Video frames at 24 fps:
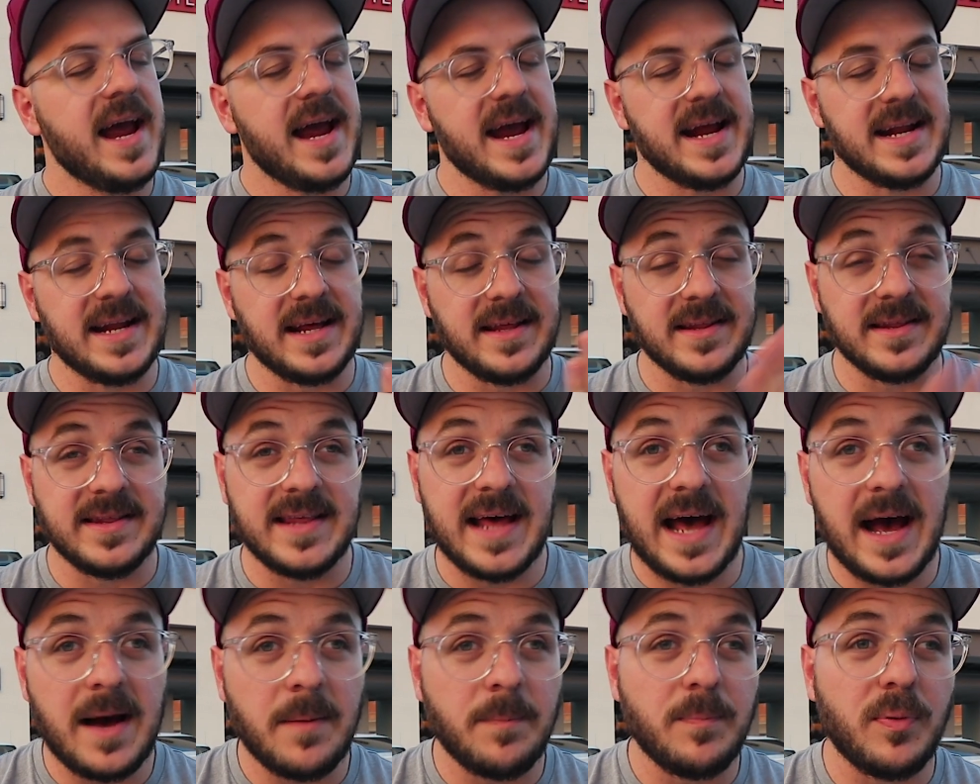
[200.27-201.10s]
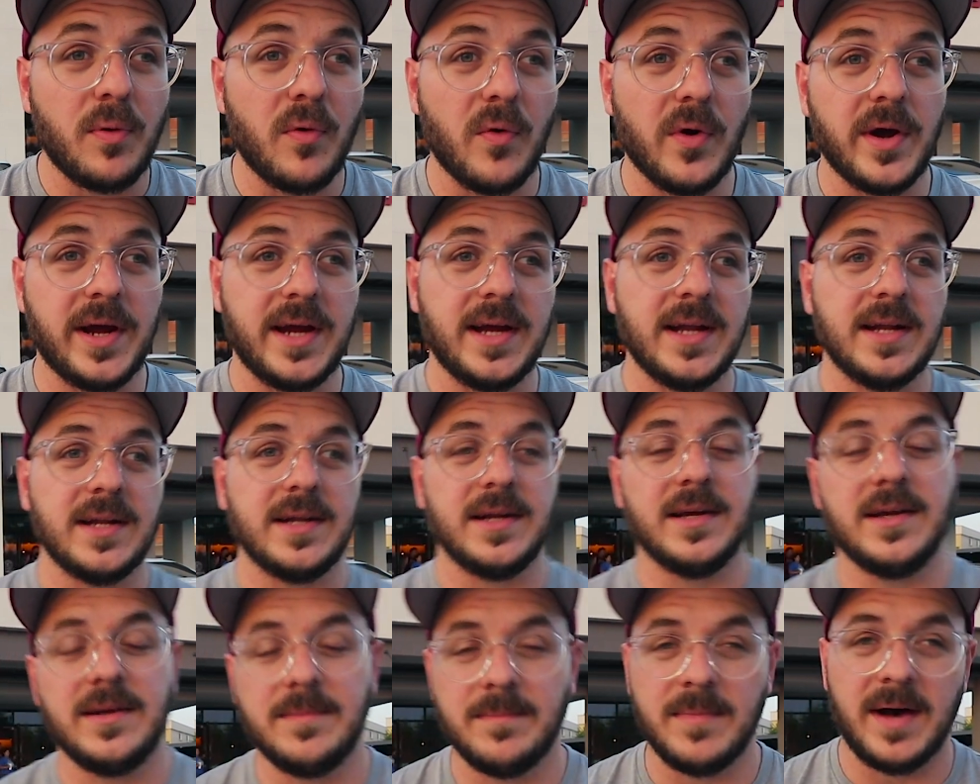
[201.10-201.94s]
And at that point,
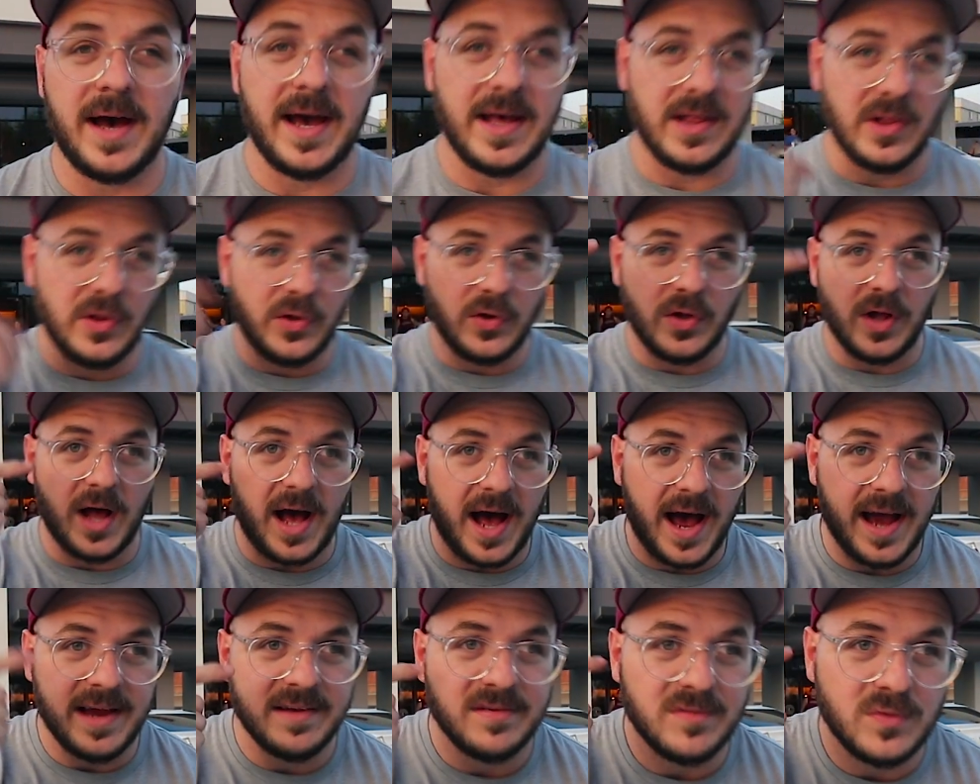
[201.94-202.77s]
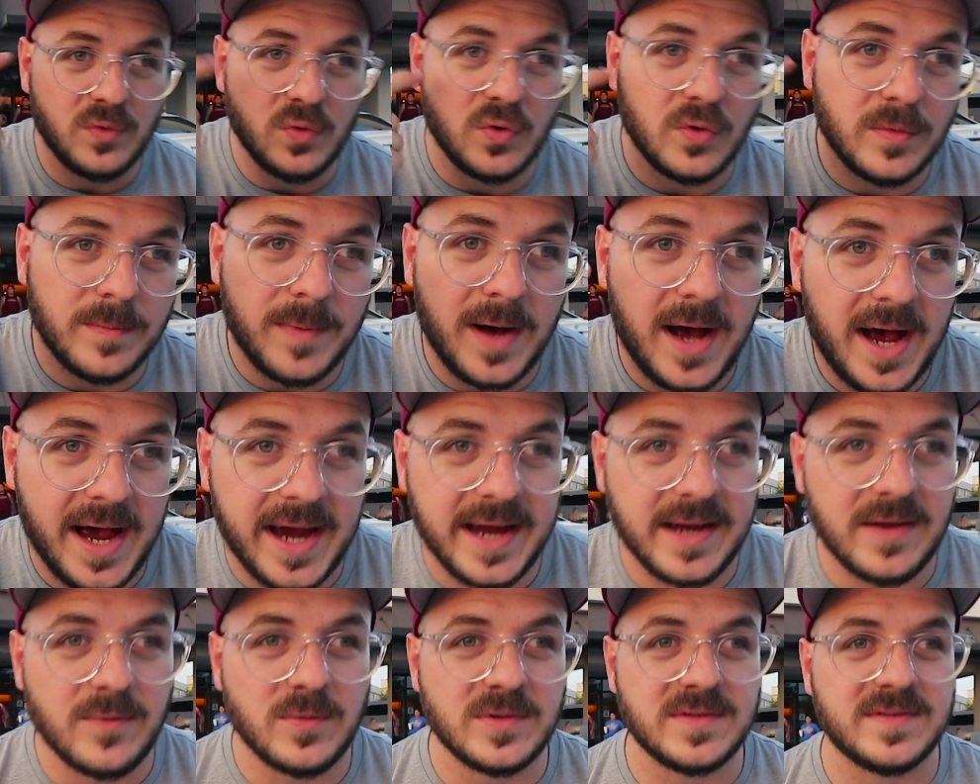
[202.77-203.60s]
my little high school
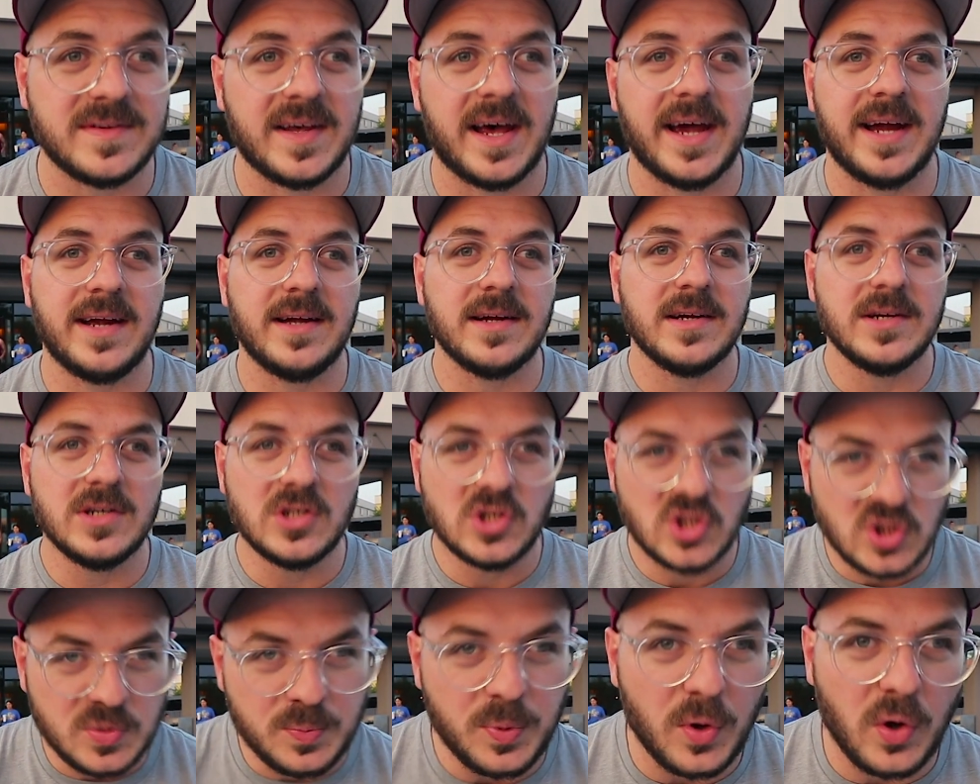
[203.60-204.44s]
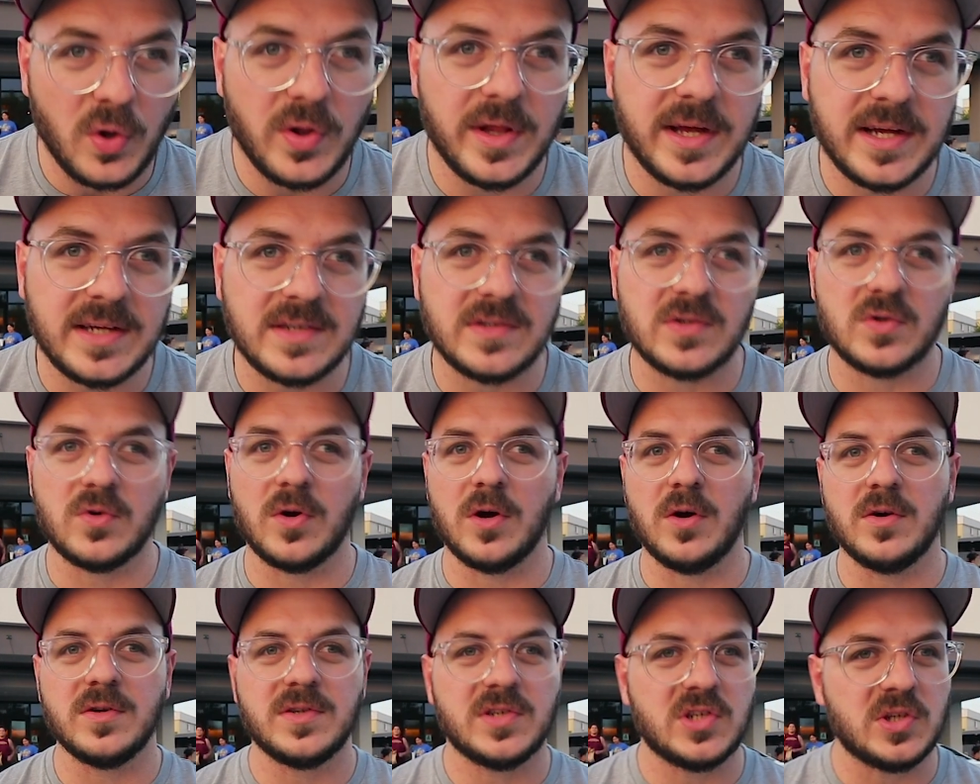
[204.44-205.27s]
mind was like, Chipotle is
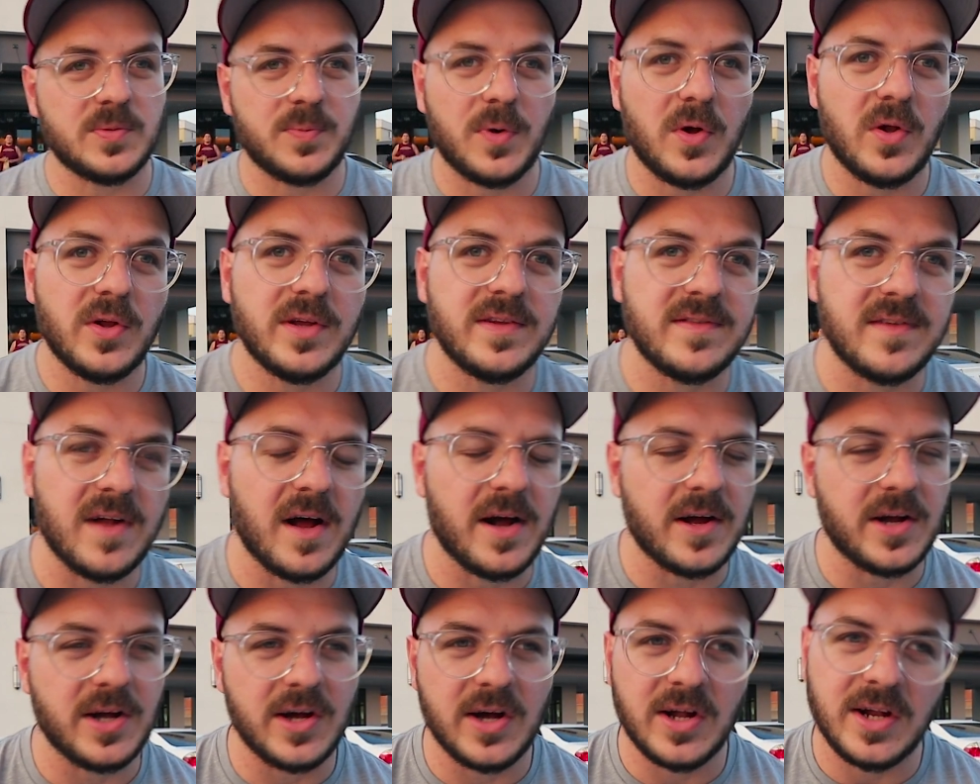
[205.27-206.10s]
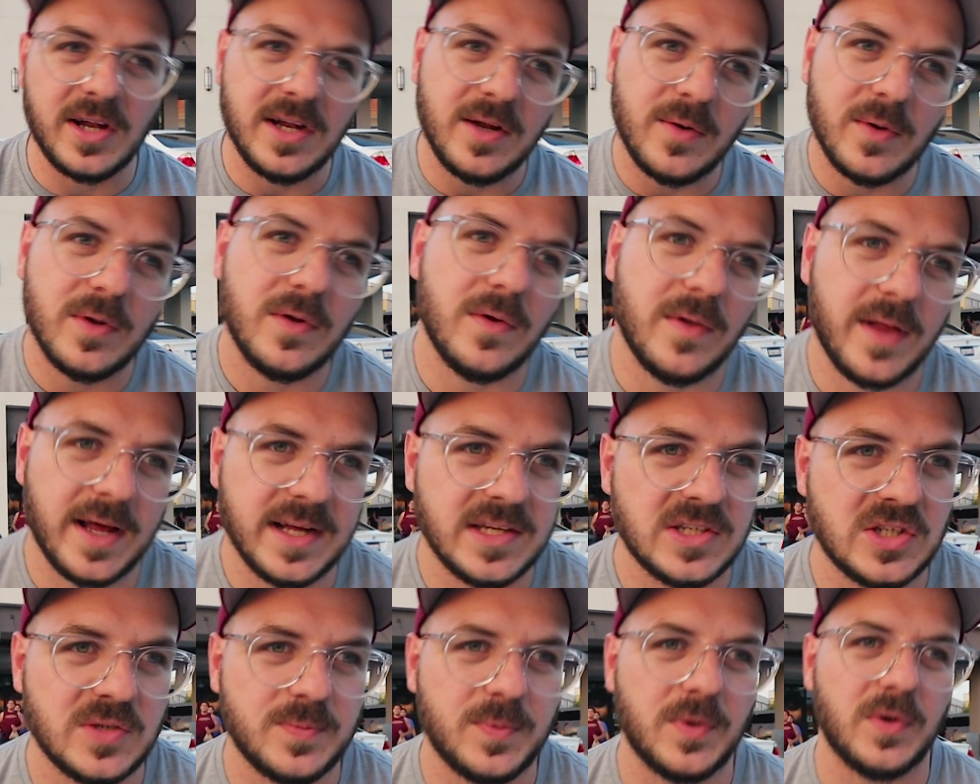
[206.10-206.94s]
gross, Chipotle's not good, anyone who
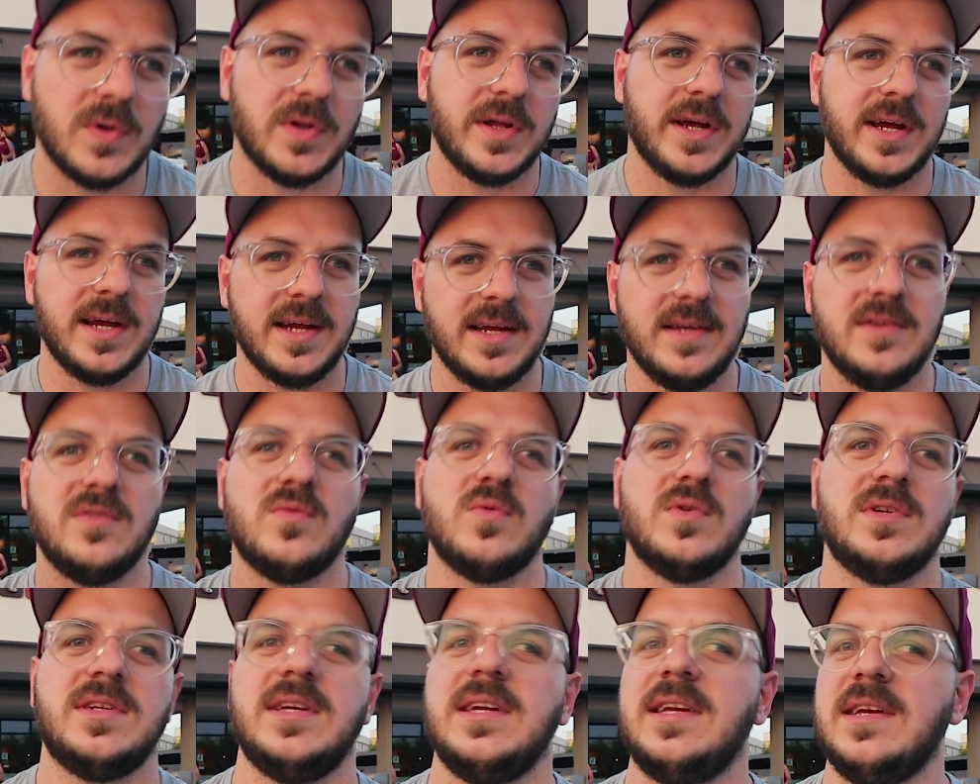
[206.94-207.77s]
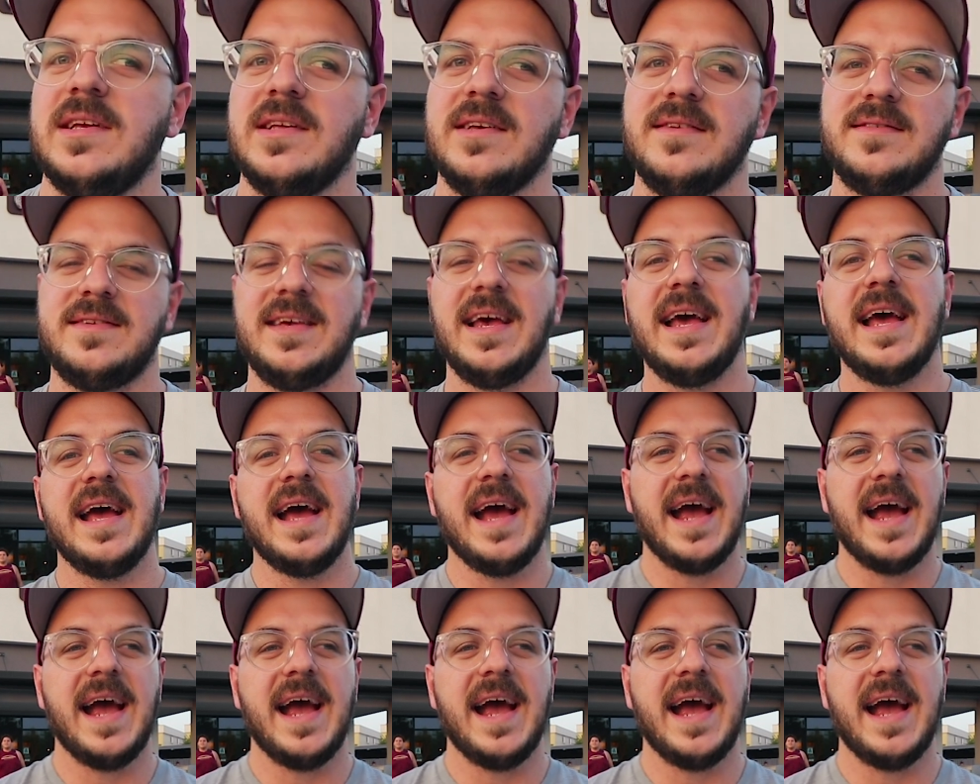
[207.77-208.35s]
likes Chipotle is ridiculous.